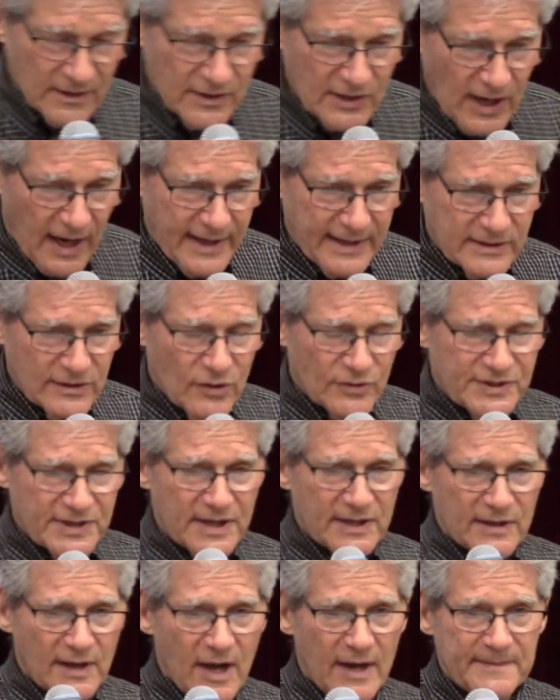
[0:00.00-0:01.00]

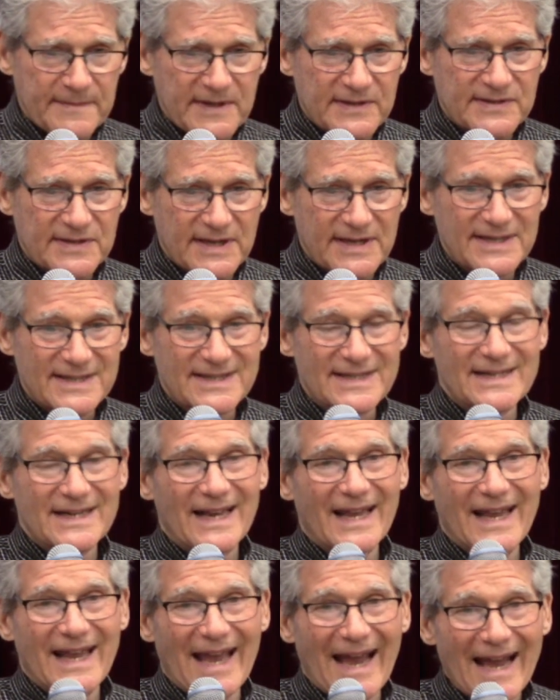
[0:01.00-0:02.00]
Diagnosing Lyme disease
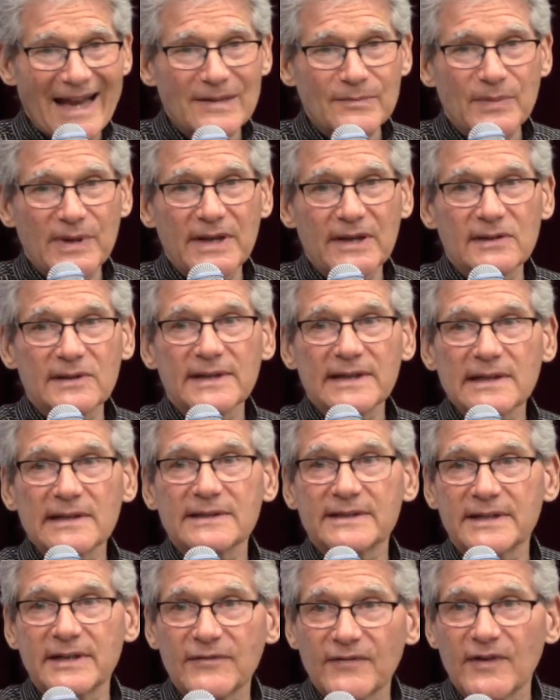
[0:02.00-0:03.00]
can be a little
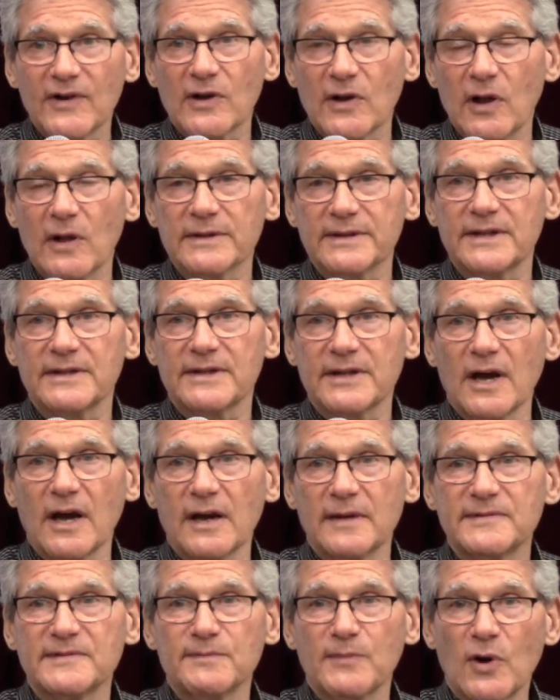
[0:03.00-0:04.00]
difficult at
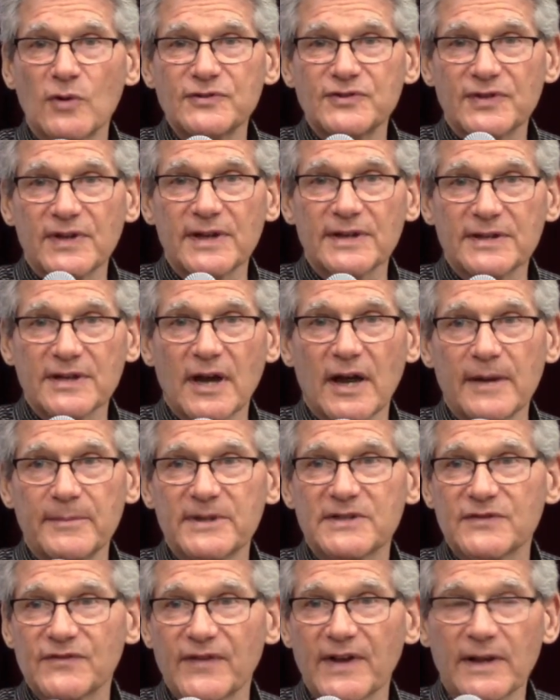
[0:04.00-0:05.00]
times. Most of the time
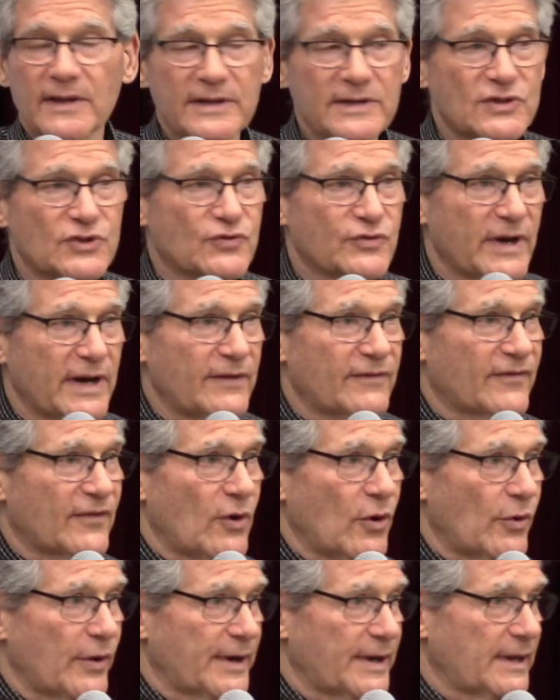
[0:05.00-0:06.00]
it's fairly
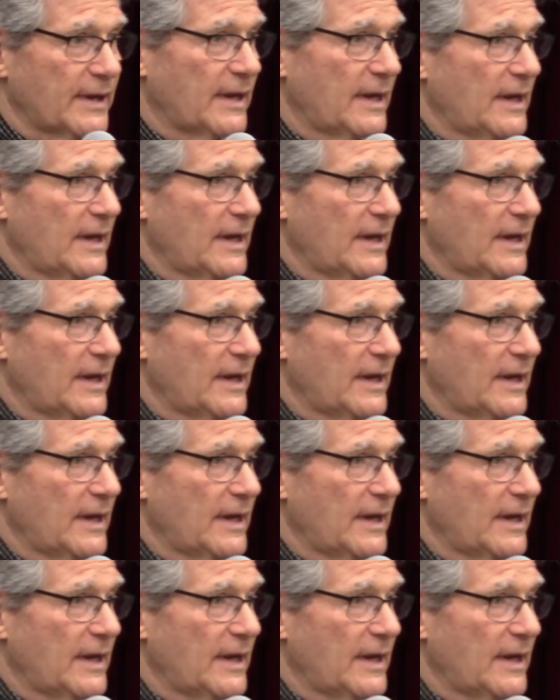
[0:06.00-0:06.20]
straightforward.